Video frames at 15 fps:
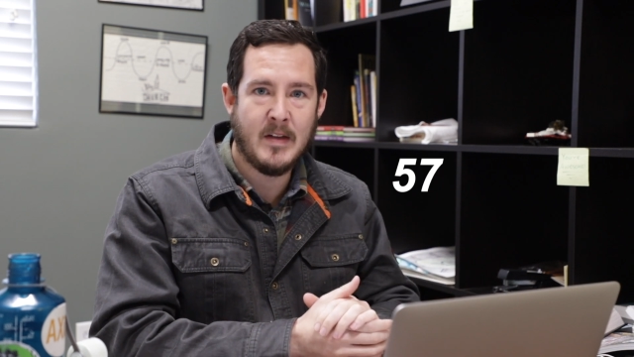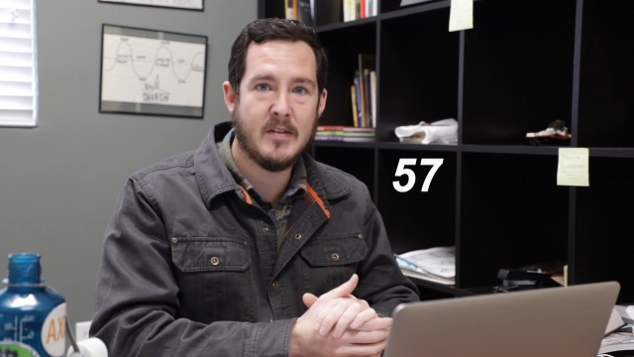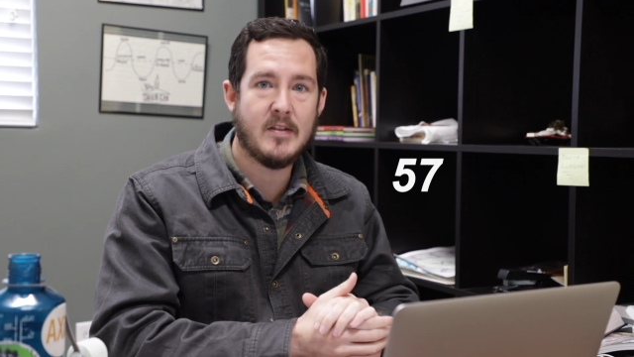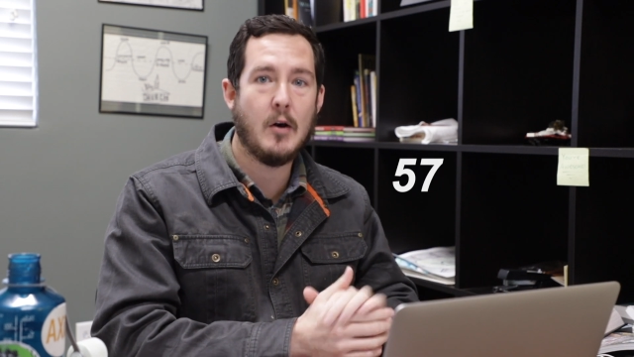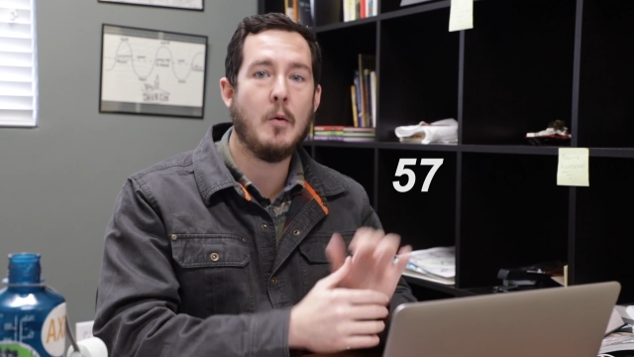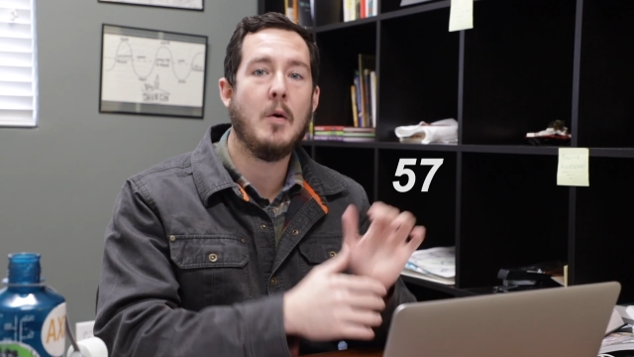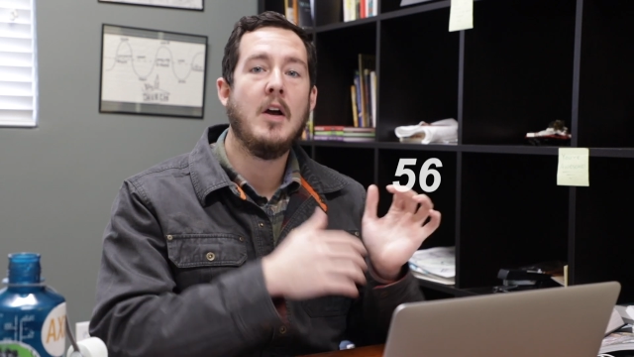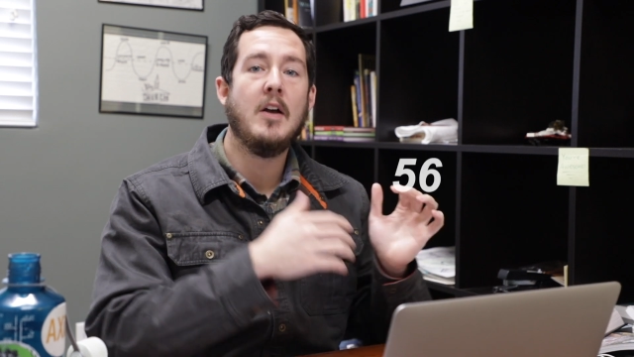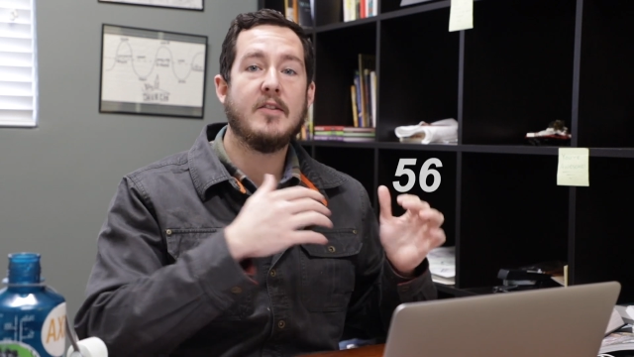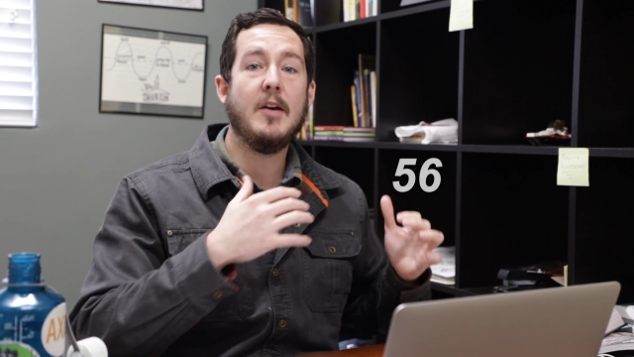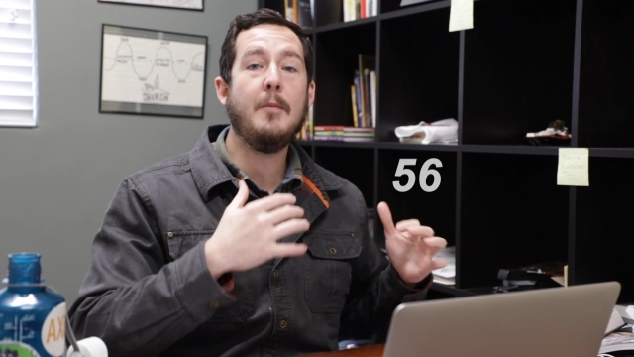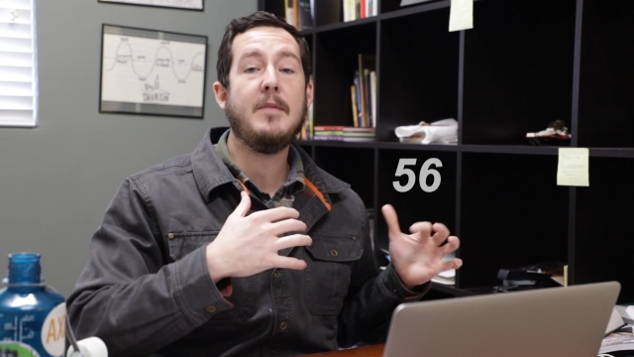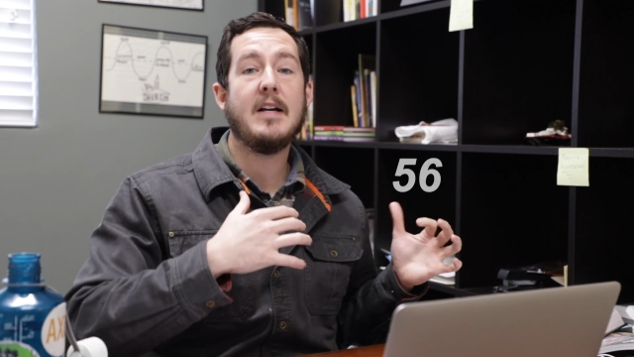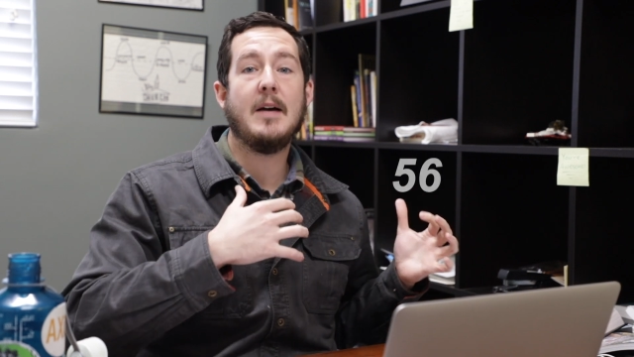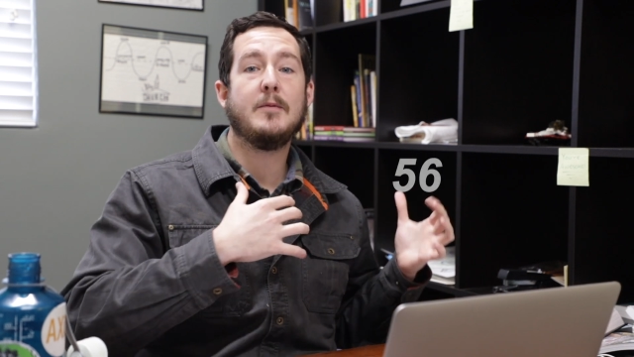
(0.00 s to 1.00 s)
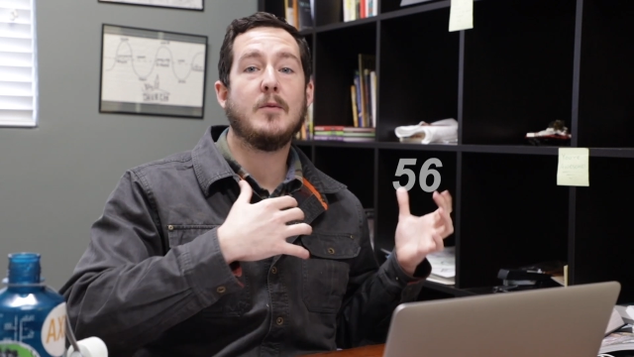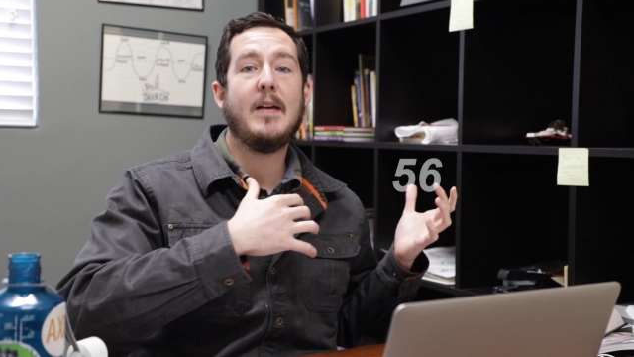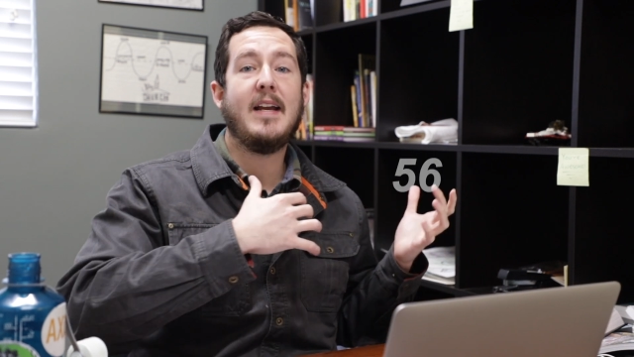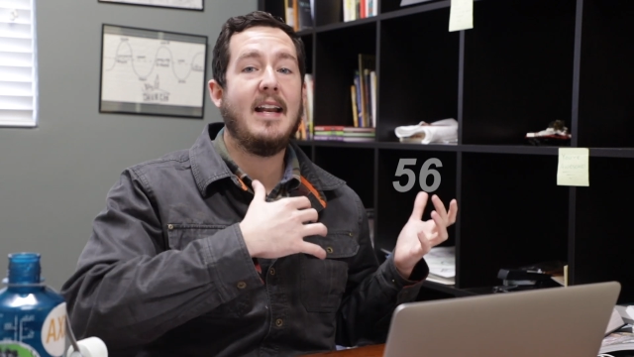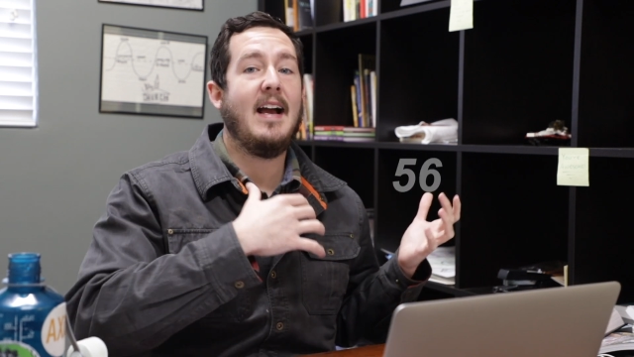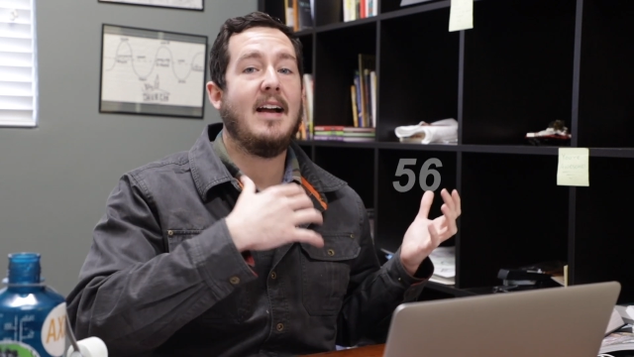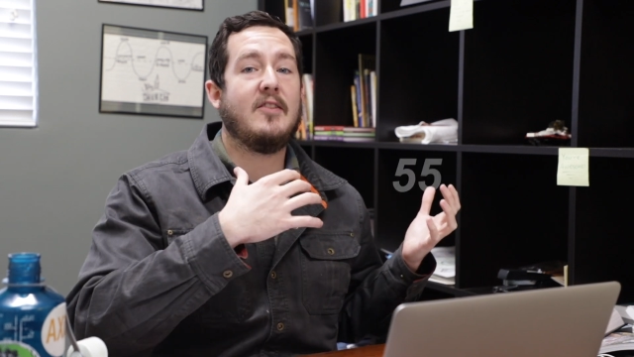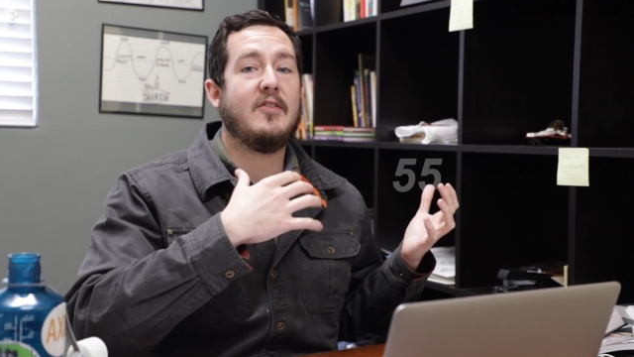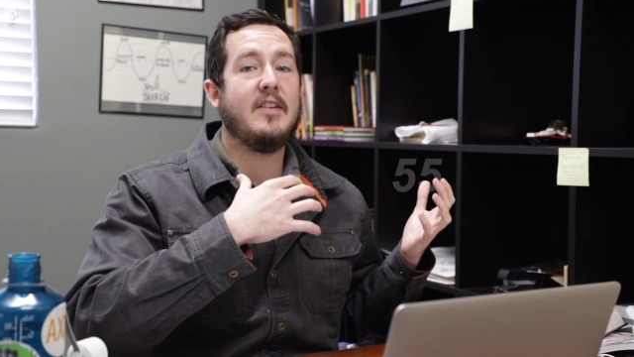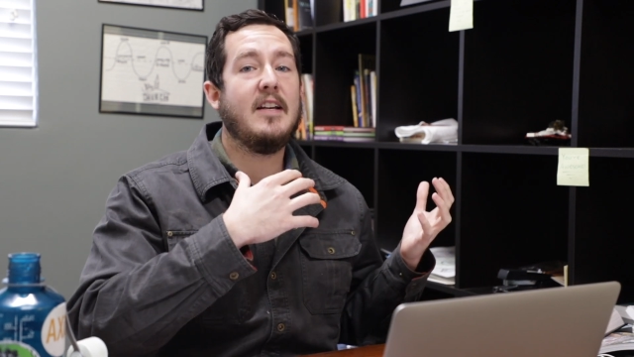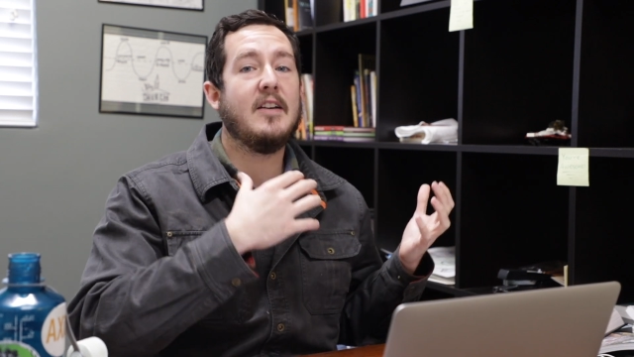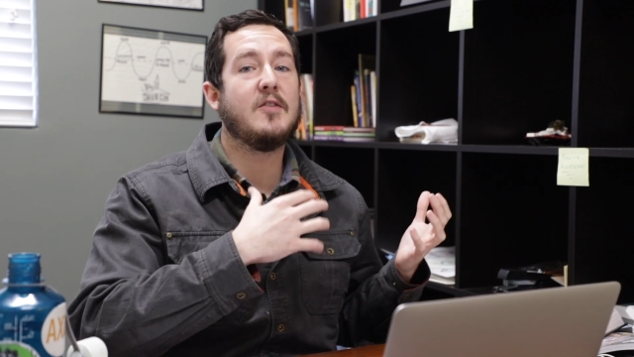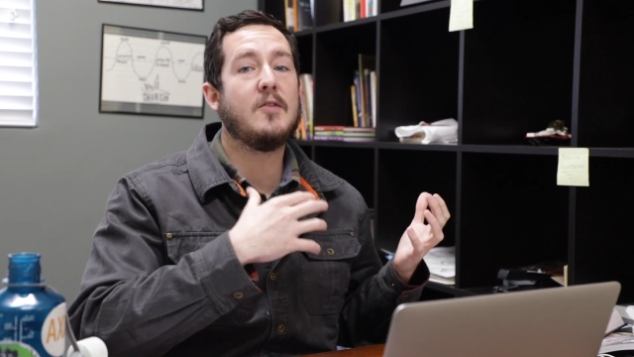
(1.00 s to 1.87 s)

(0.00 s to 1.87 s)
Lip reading: So sometimes we can actually